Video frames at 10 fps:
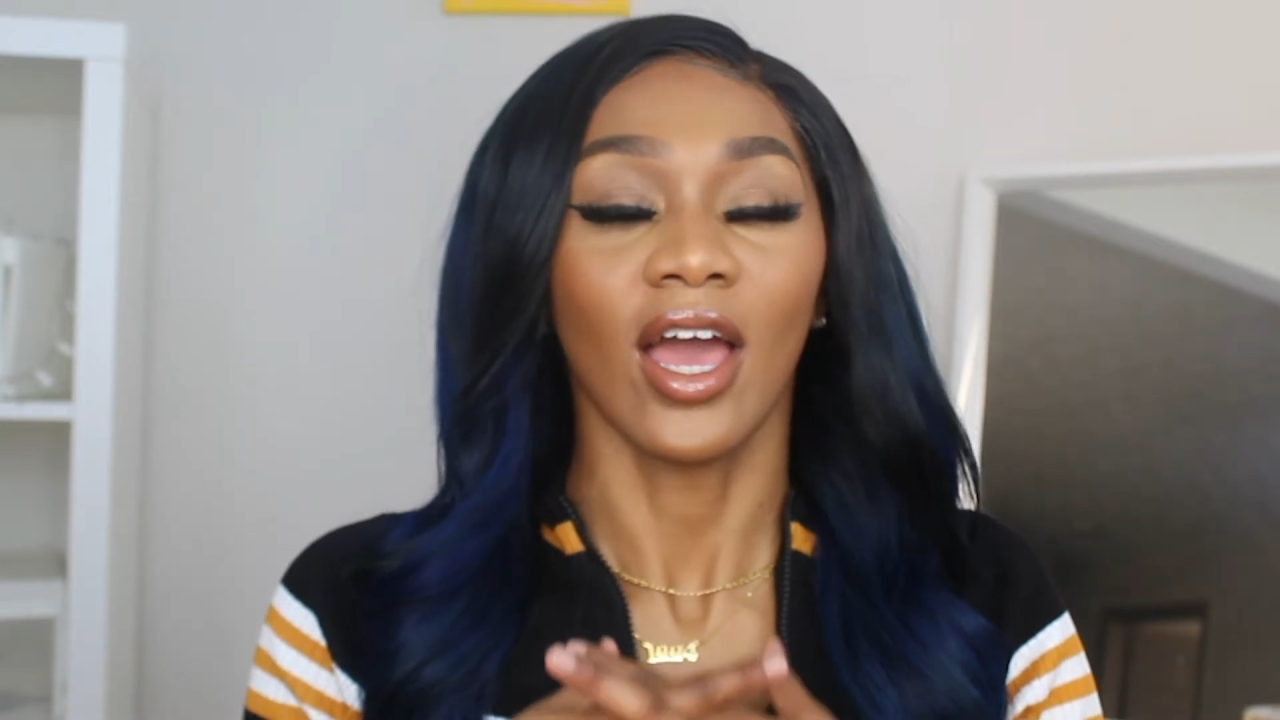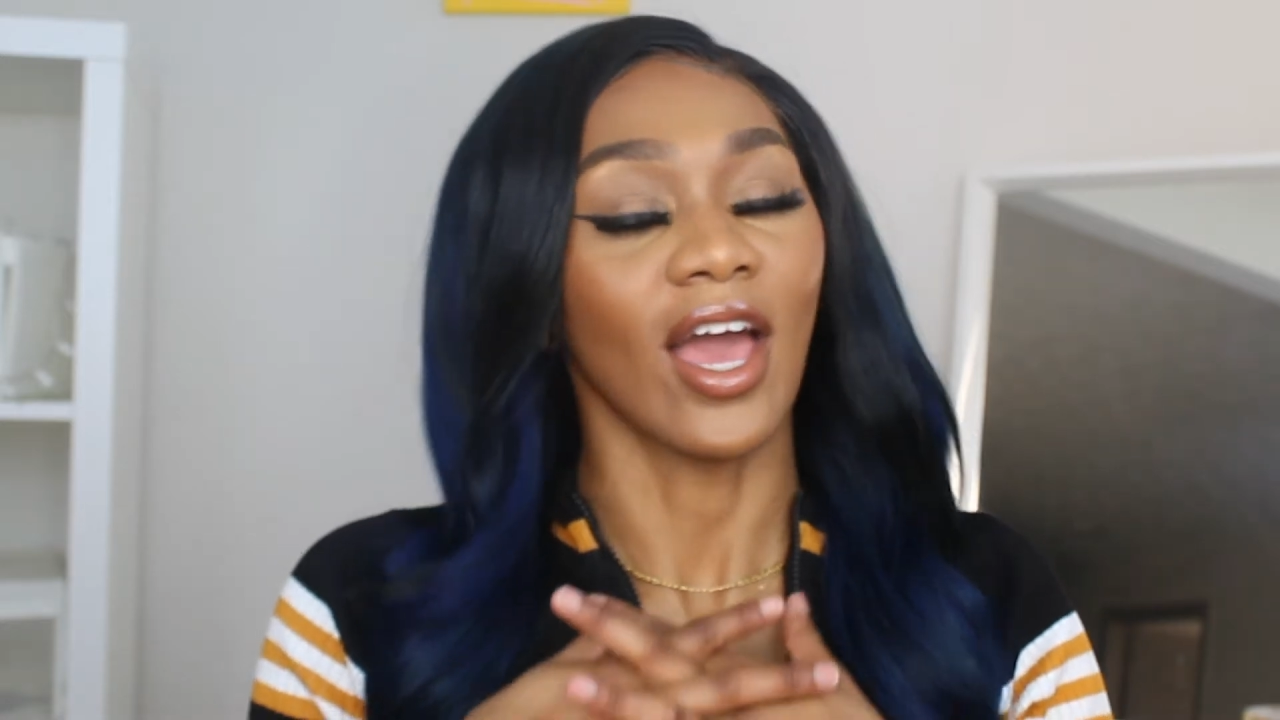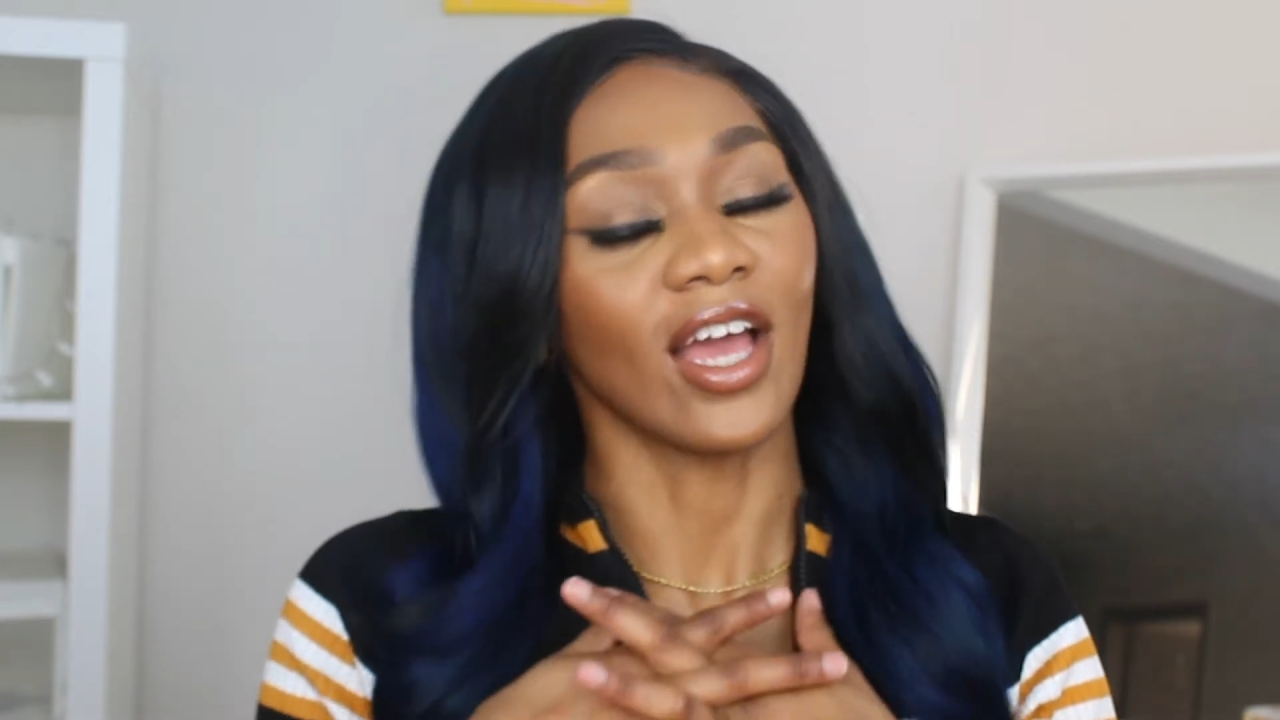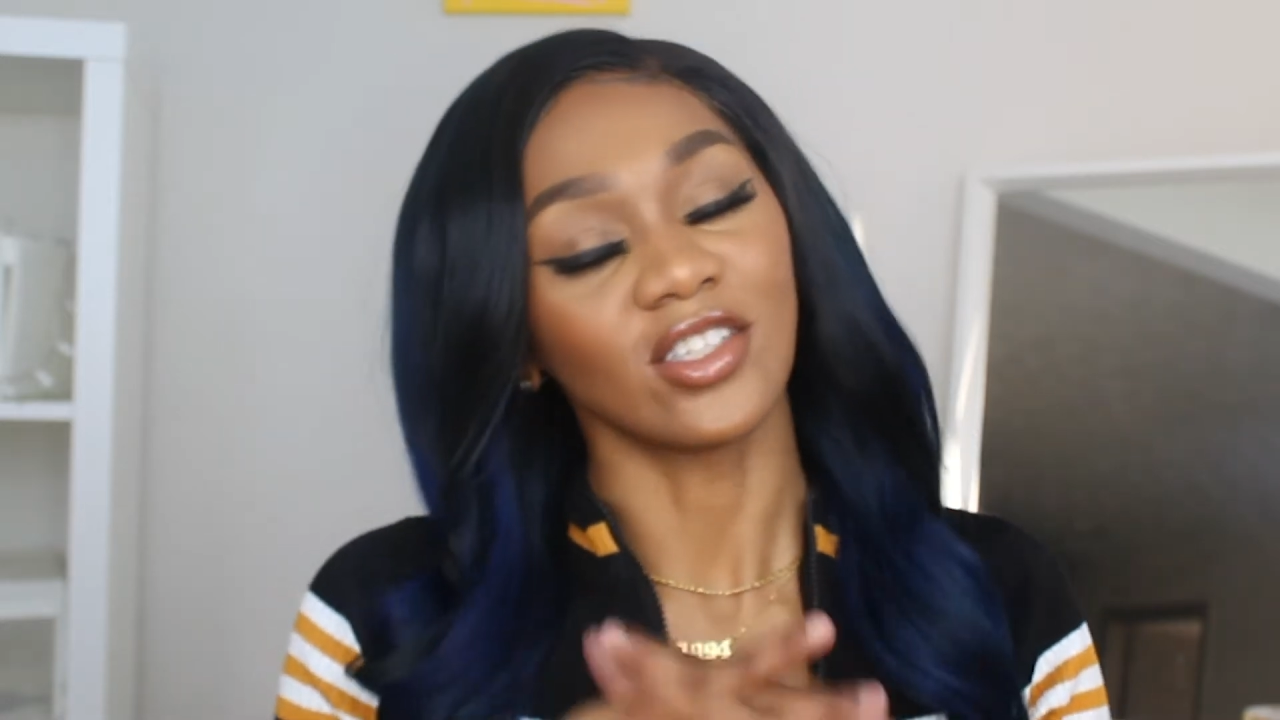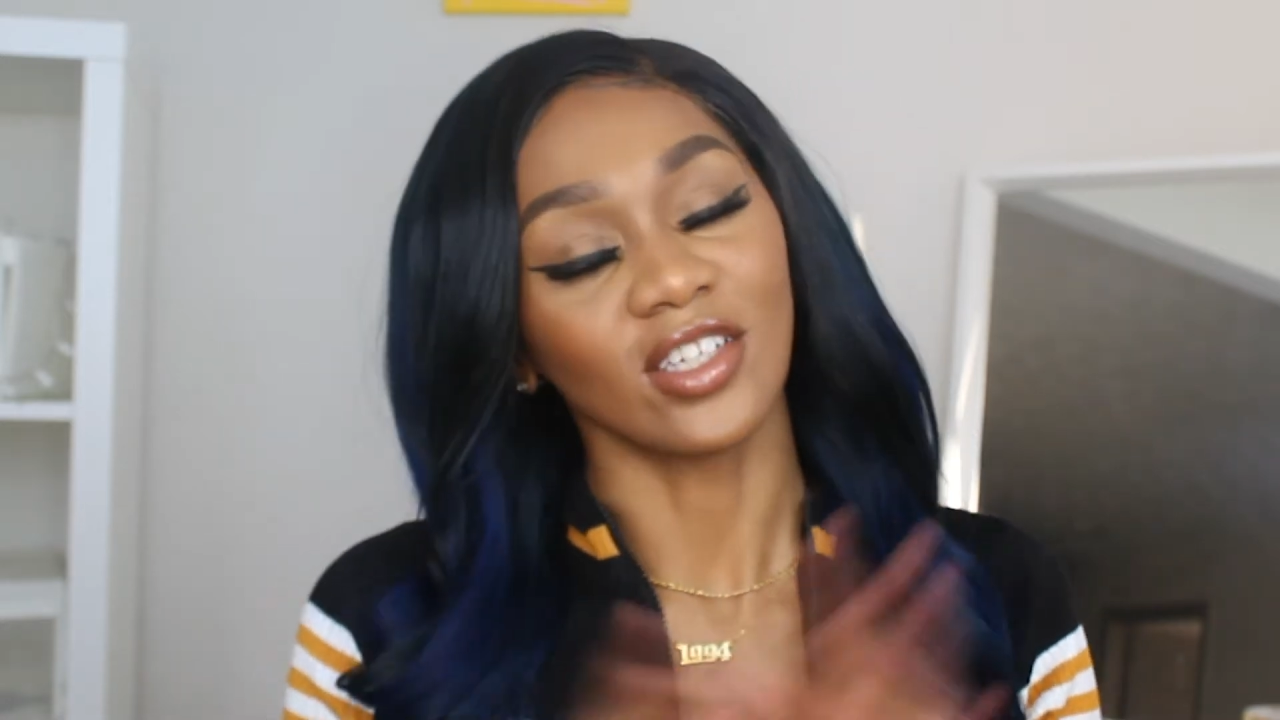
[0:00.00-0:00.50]

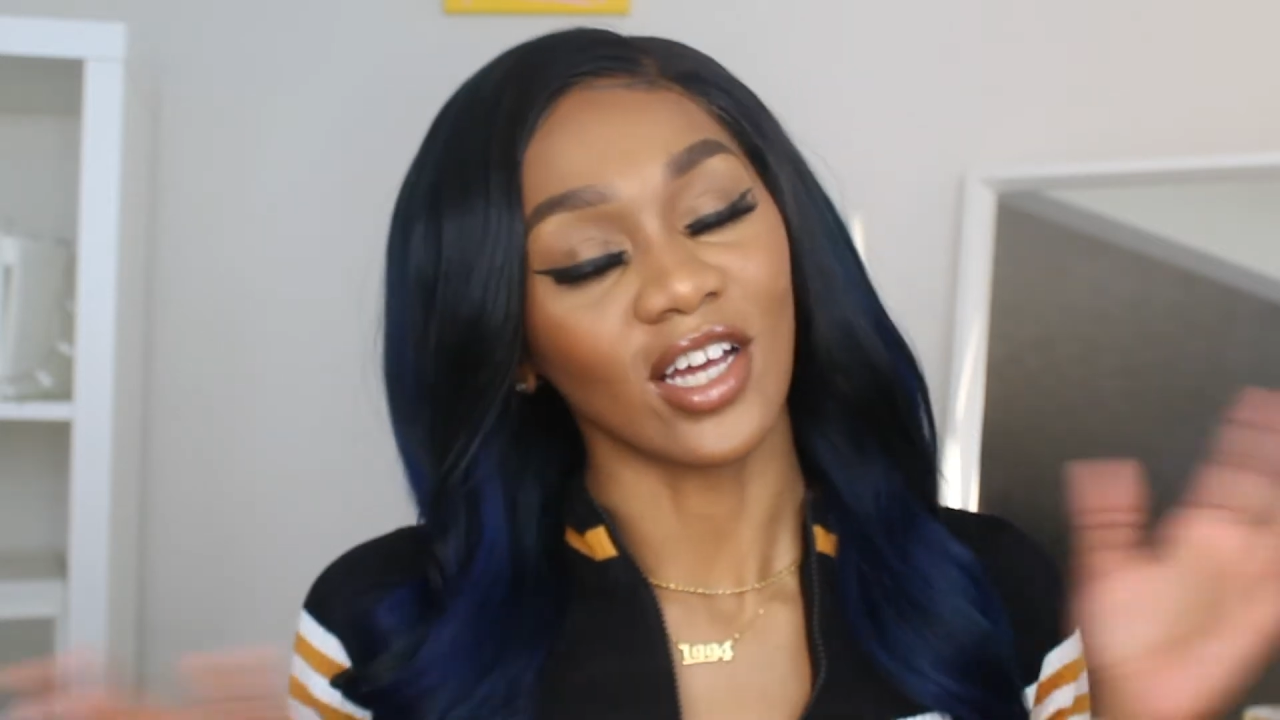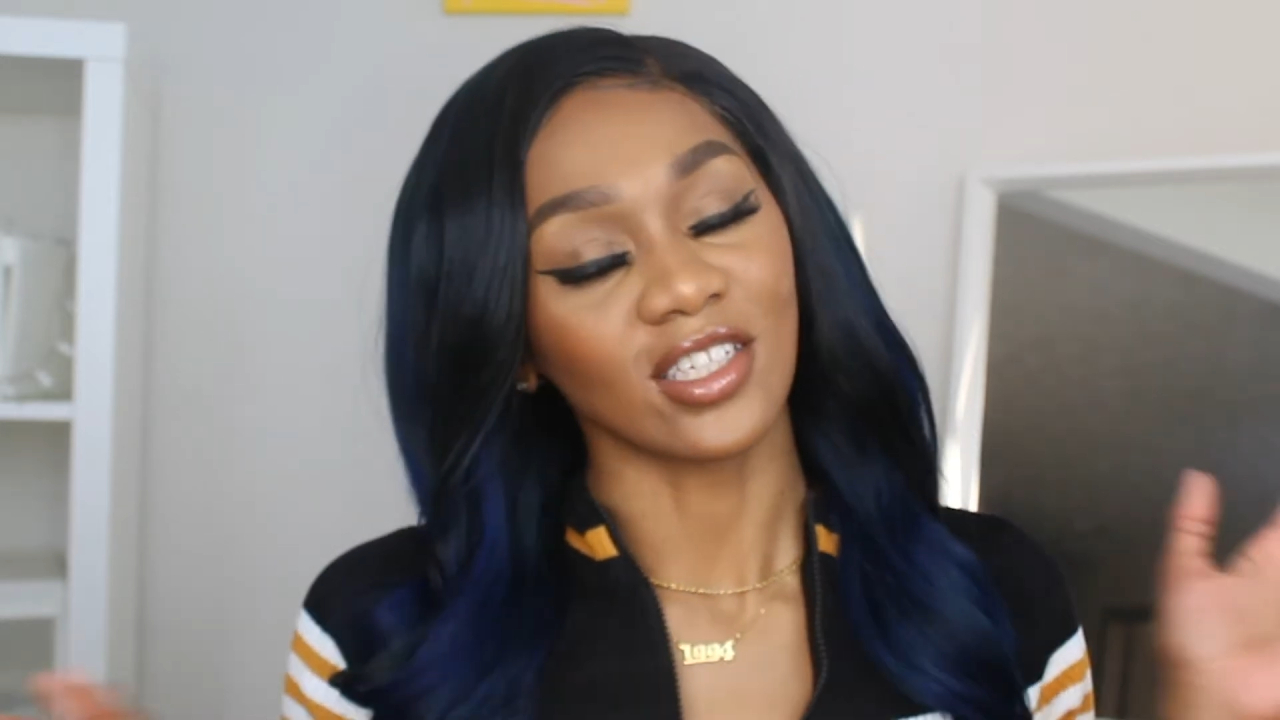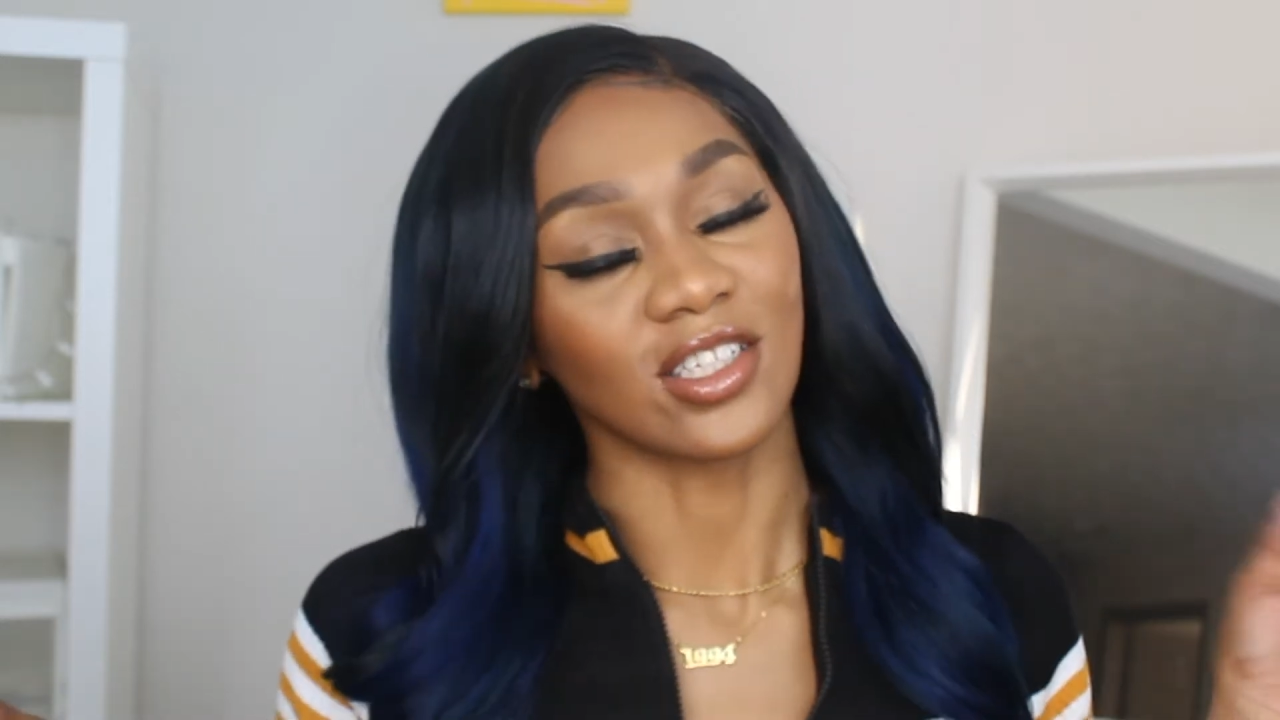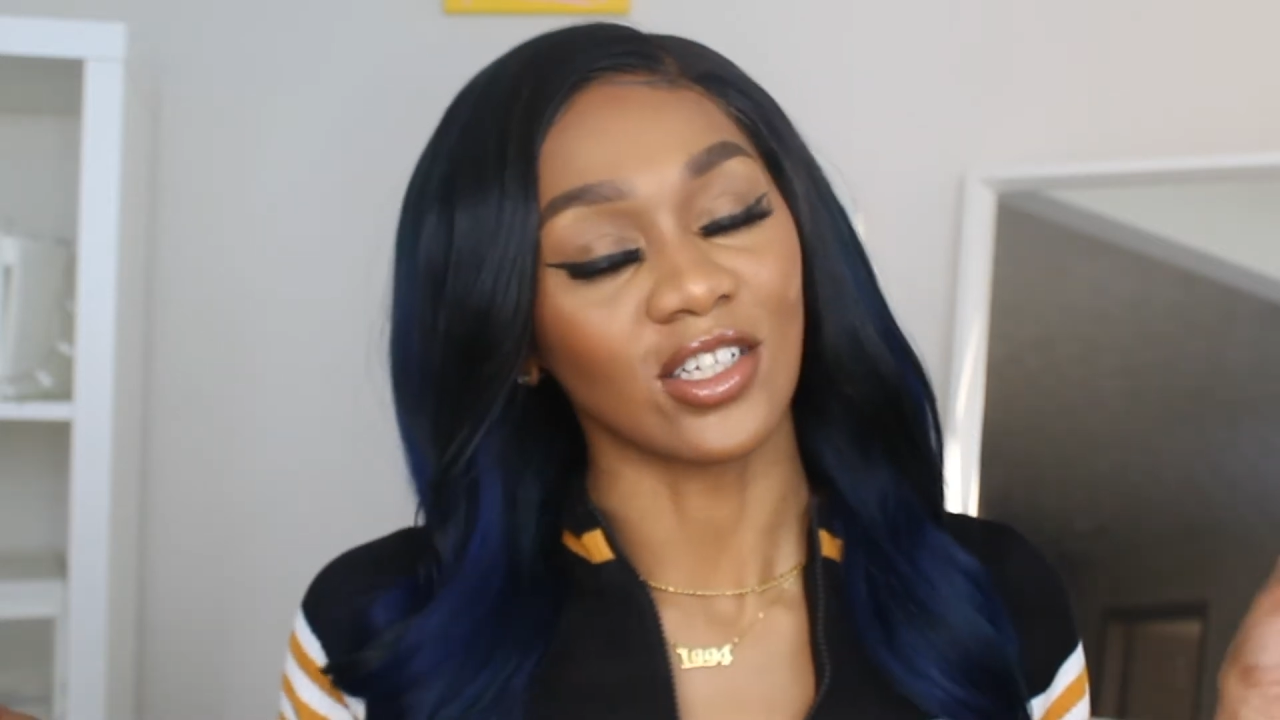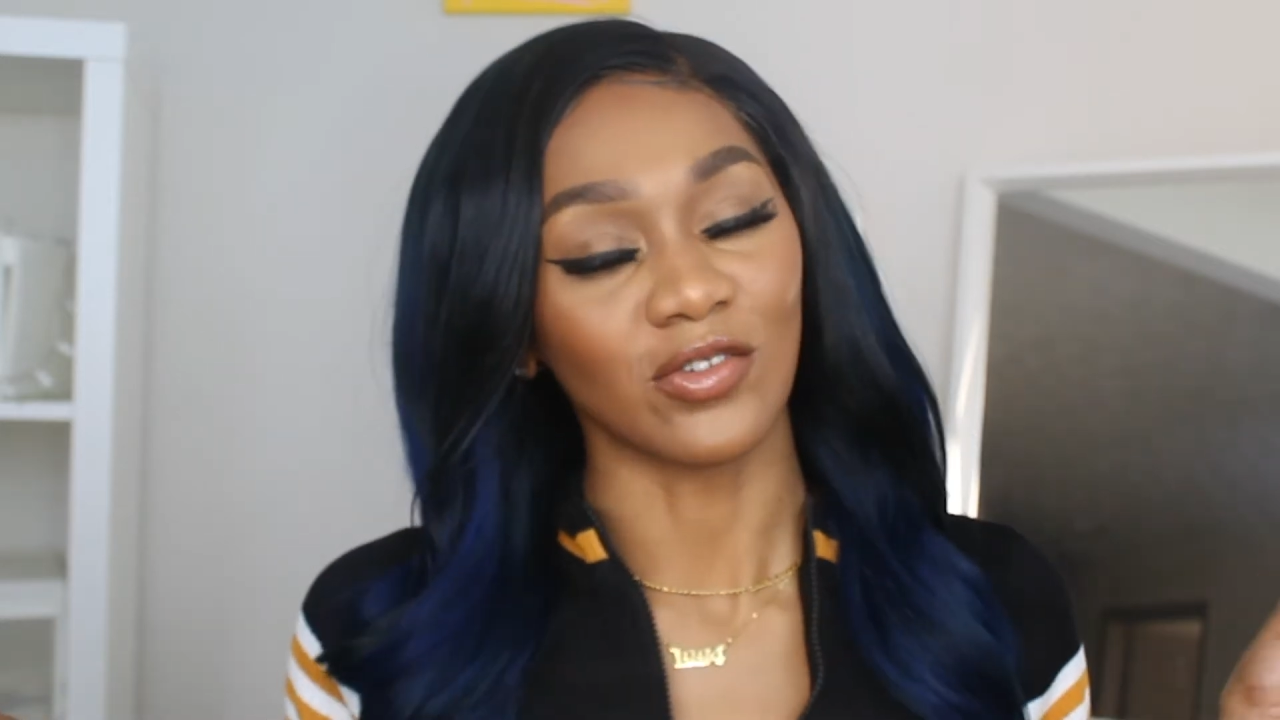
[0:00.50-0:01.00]
As you guys
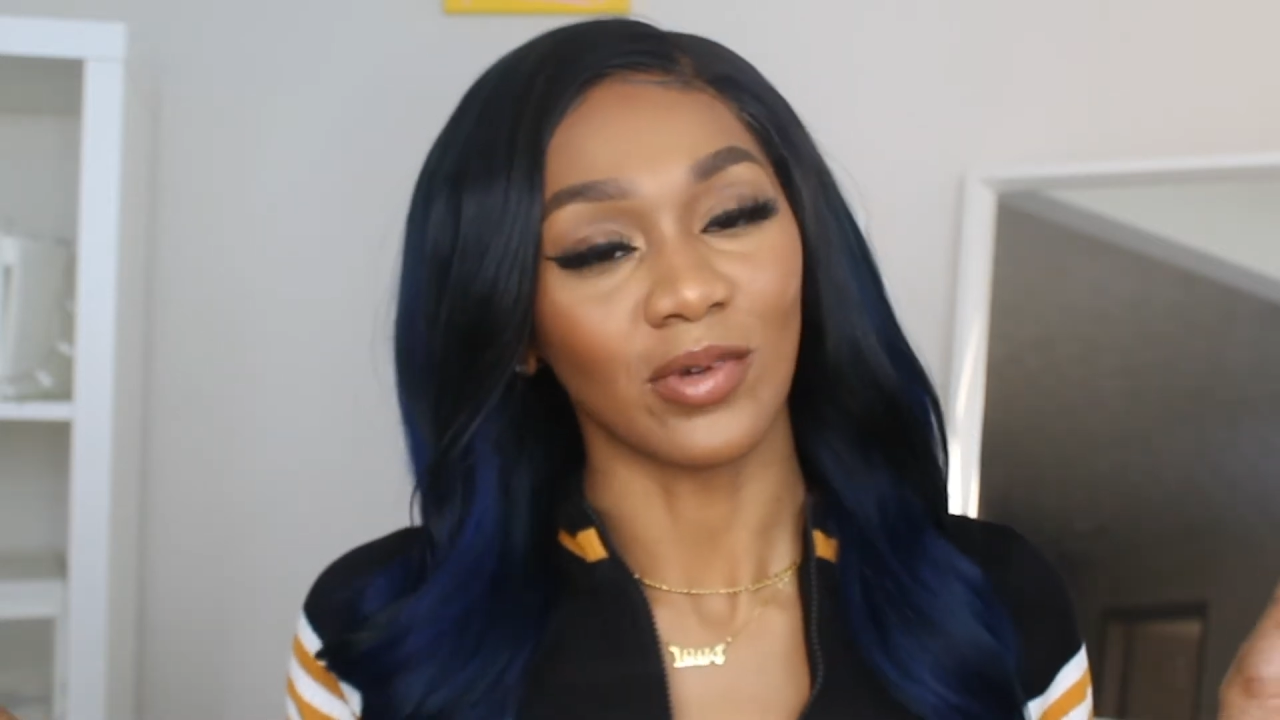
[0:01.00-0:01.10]
can tell